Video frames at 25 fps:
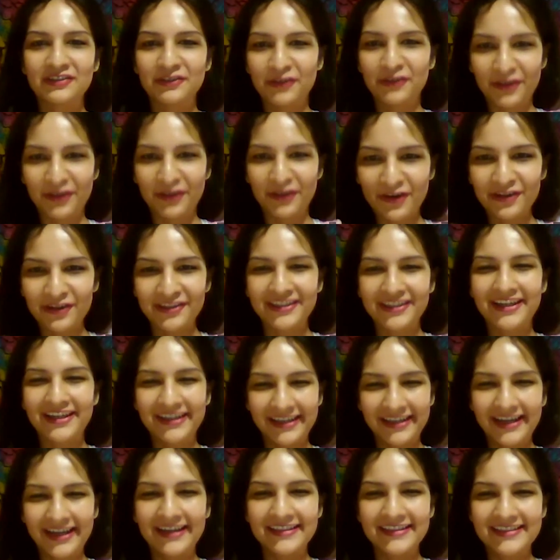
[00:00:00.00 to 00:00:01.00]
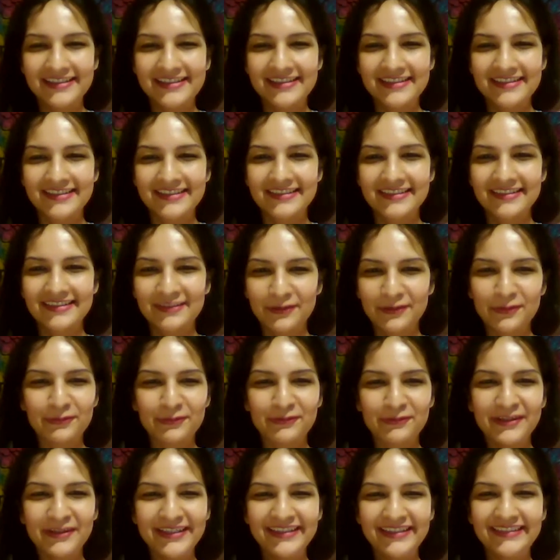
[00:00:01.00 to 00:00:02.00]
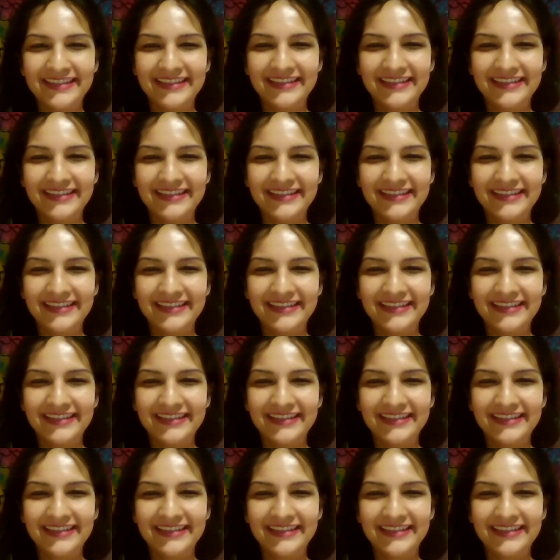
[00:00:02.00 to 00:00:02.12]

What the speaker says: going on in our heads, don't we?